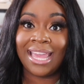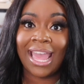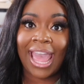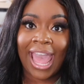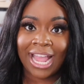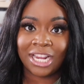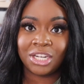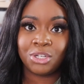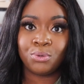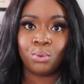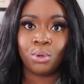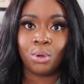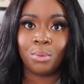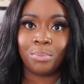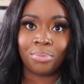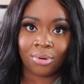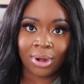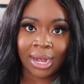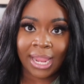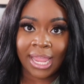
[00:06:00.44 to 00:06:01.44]
the actual
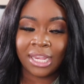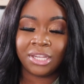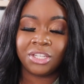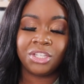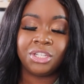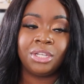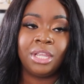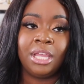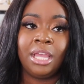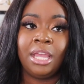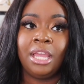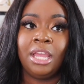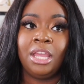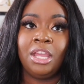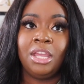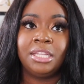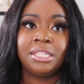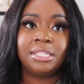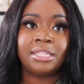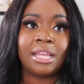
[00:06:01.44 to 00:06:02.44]
branch,
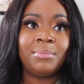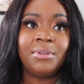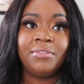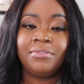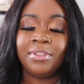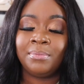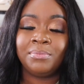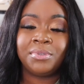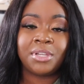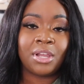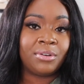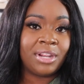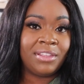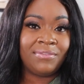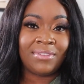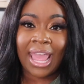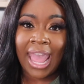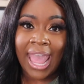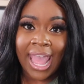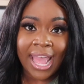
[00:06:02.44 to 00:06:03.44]
some of them don't
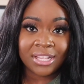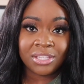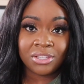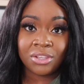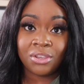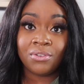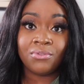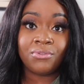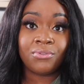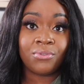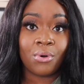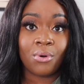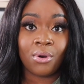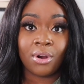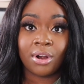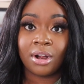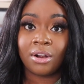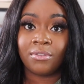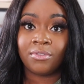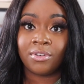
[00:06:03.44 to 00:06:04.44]
even ask you
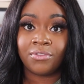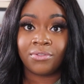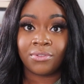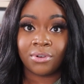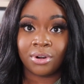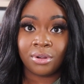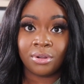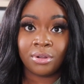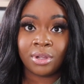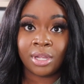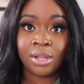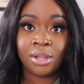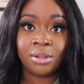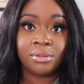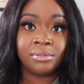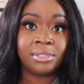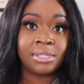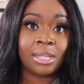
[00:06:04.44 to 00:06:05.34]
for a referral code.